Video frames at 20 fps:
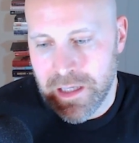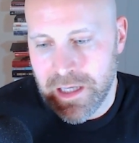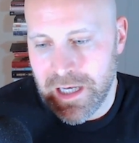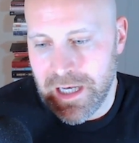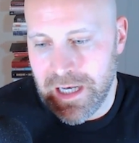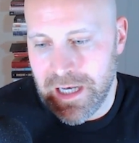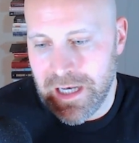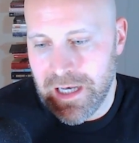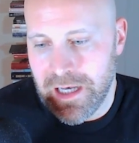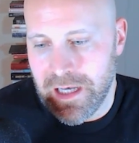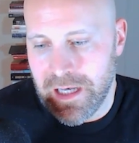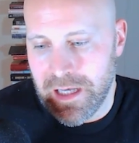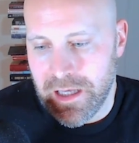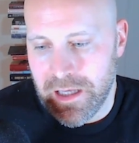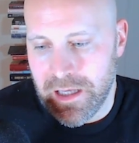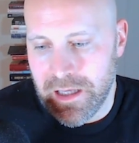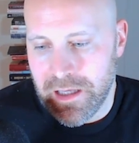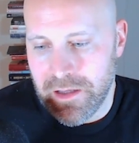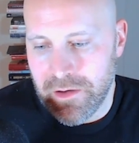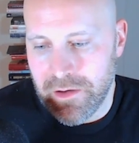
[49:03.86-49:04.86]

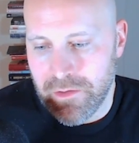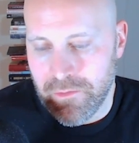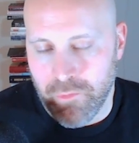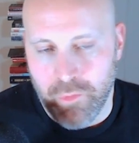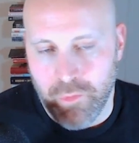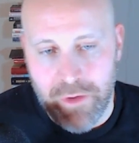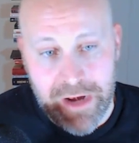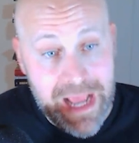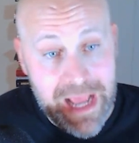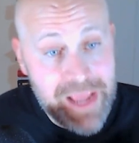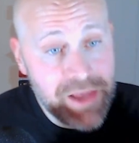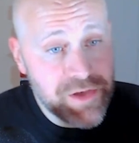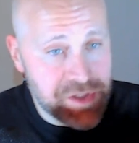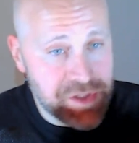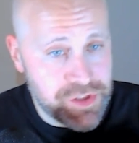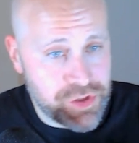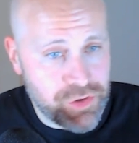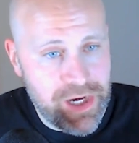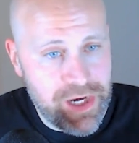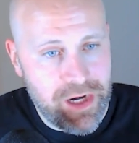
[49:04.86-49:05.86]
when I used to
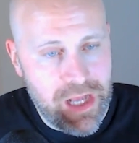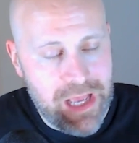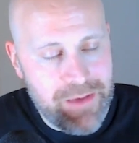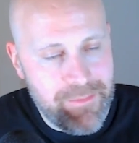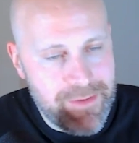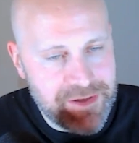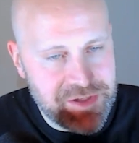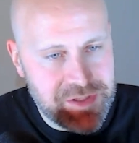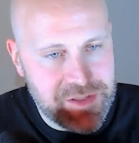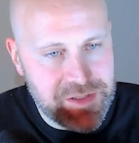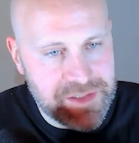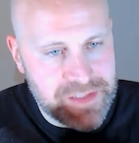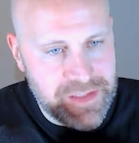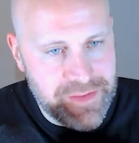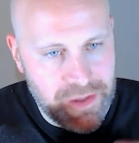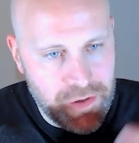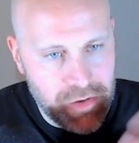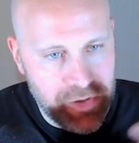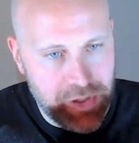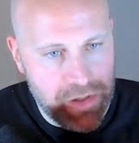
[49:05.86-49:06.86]
trade. I mentioned this I
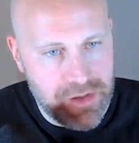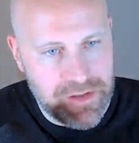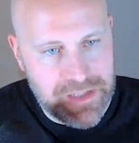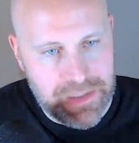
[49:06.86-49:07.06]
think earlier.